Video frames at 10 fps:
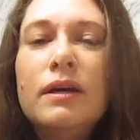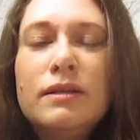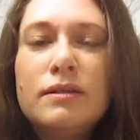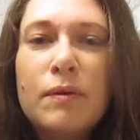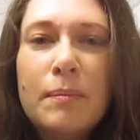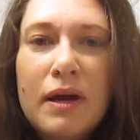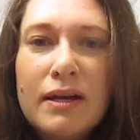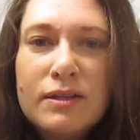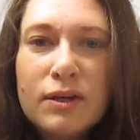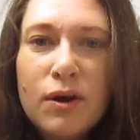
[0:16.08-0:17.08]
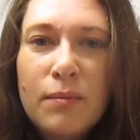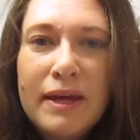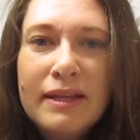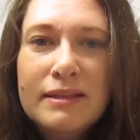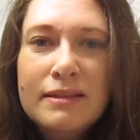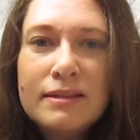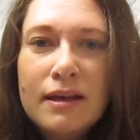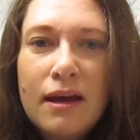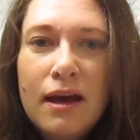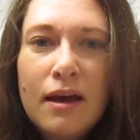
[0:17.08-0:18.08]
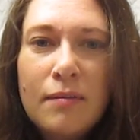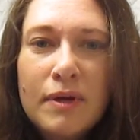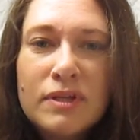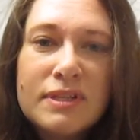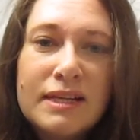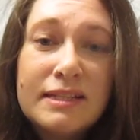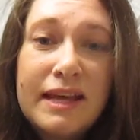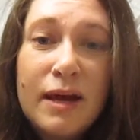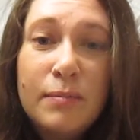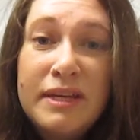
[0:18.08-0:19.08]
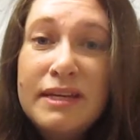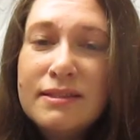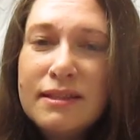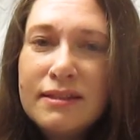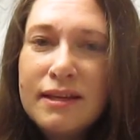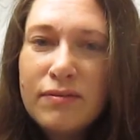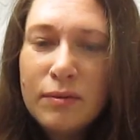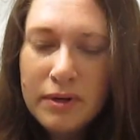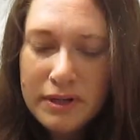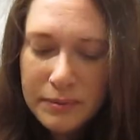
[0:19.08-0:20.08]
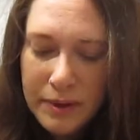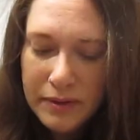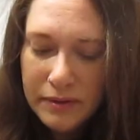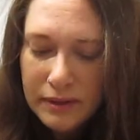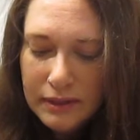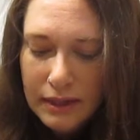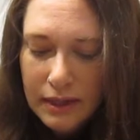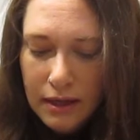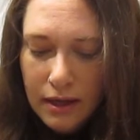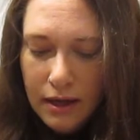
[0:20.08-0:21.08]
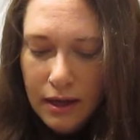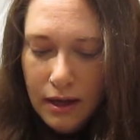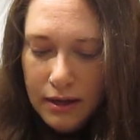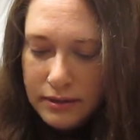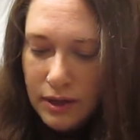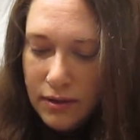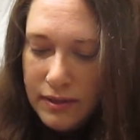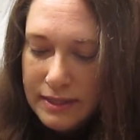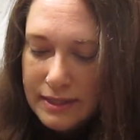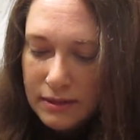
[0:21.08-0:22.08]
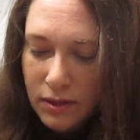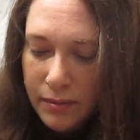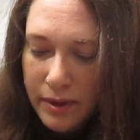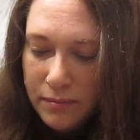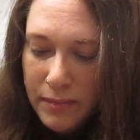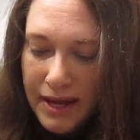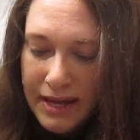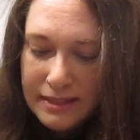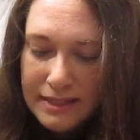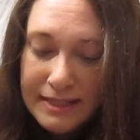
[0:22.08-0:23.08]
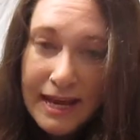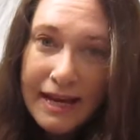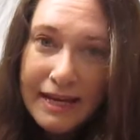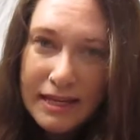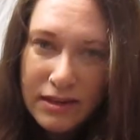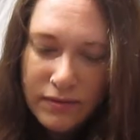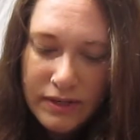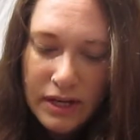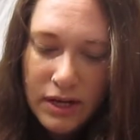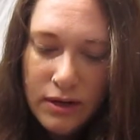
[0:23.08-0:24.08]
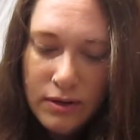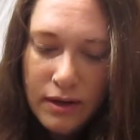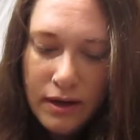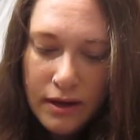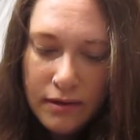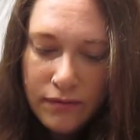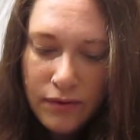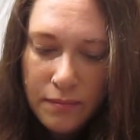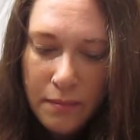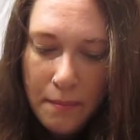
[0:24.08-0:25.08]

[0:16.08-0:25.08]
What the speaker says: to reply to the comments. I'd just like to say Happy Easter to everyone as well. So this is a comment on my Etsy tagging video from